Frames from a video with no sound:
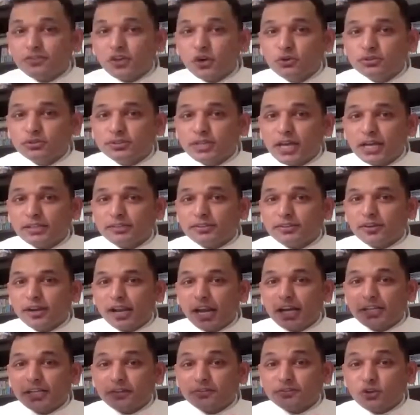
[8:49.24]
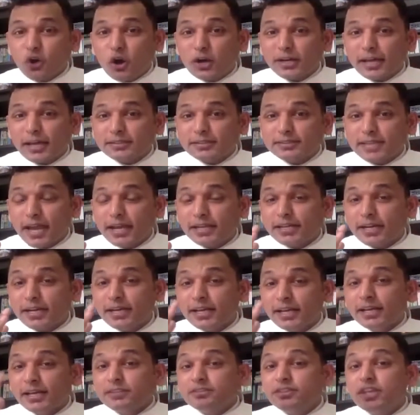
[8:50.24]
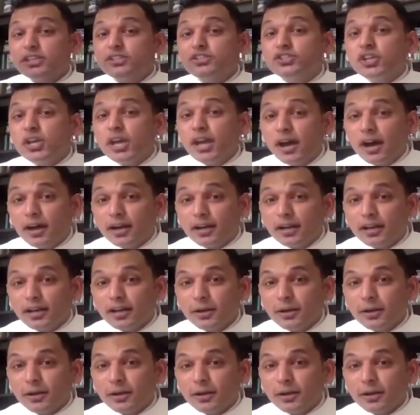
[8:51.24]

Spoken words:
it, relatives got excited, they shared.